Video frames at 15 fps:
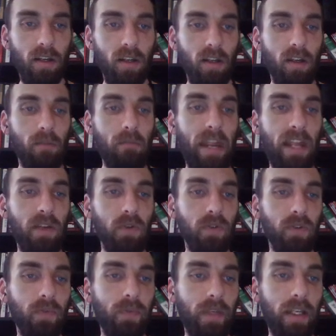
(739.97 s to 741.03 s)
manual,
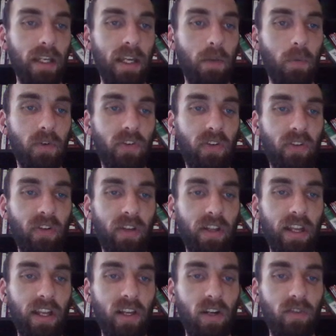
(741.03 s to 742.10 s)
and we're just gonna
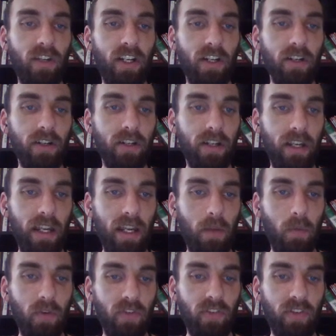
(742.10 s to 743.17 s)
head over here, and we're
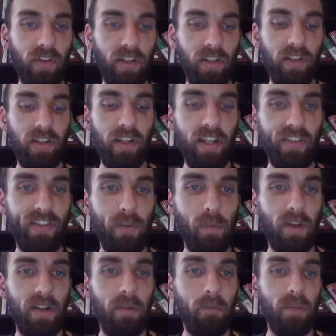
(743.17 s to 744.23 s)
just gonna hit somebody.
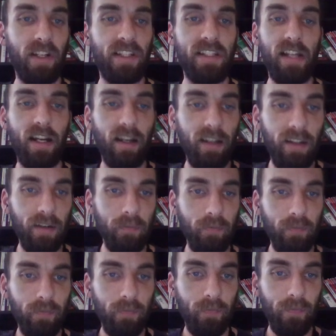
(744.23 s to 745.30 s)
But it's not gonna hit him.
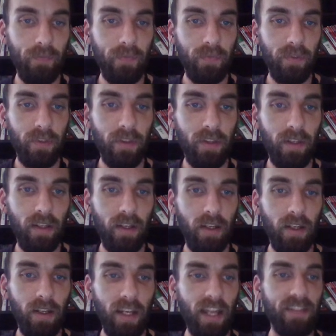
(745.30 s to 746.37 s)

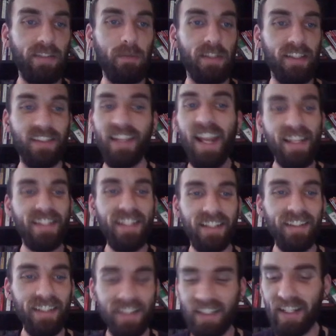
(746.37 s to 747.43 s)
Yes, he misses. Yeah, see,
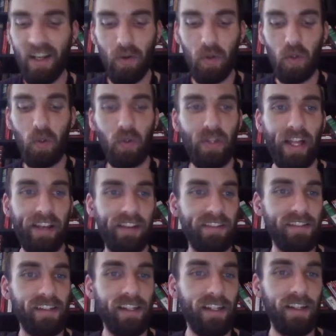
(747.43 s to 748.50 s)
listen to how cool that is.
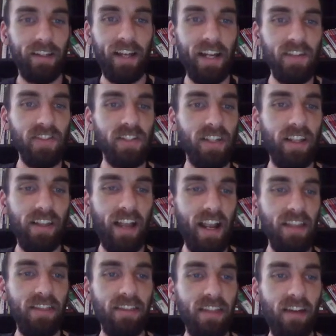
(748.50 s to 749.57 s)
I
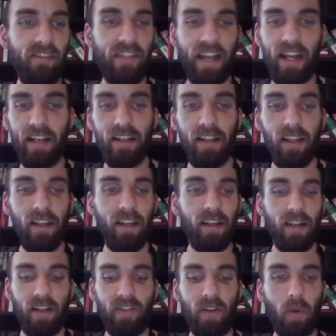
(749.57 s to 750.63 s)
love that.
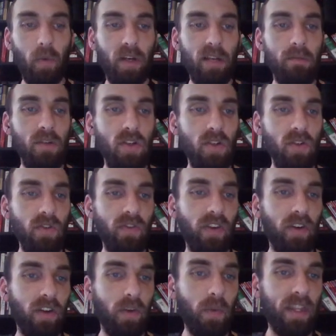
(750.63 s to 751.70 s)
And so we're gonna move
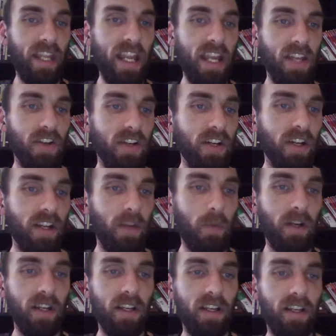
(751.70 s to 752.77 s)
with Ander, and we're
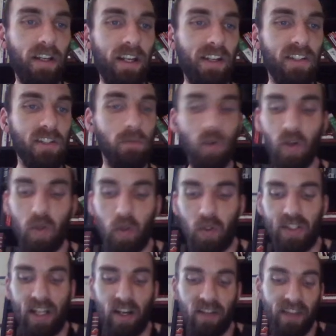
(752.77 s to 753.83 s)
gonna hear some more cool
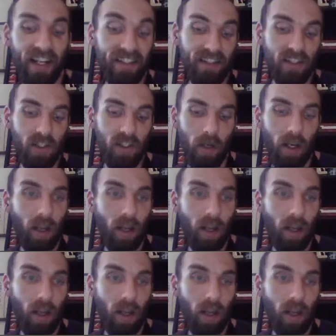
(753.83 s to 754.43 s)
sound effects. Let's do it.